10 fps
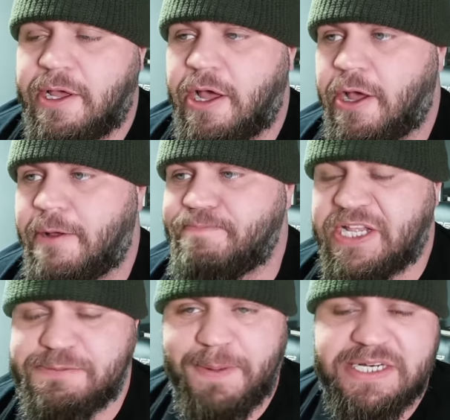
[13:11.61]
um,
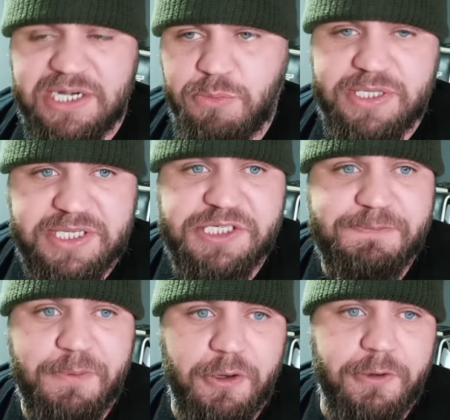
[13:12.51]
especially within
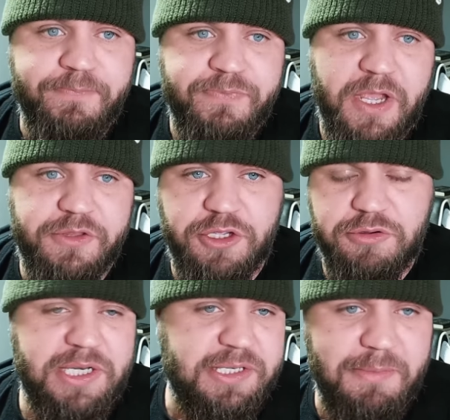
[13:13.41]
sport and the
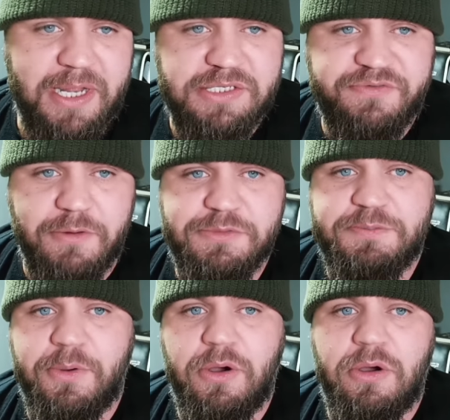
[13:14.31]
unique demands from
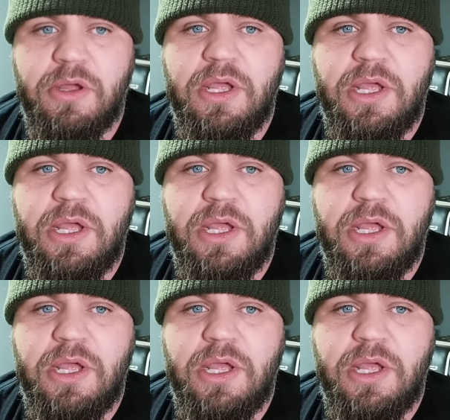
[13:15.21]
sport.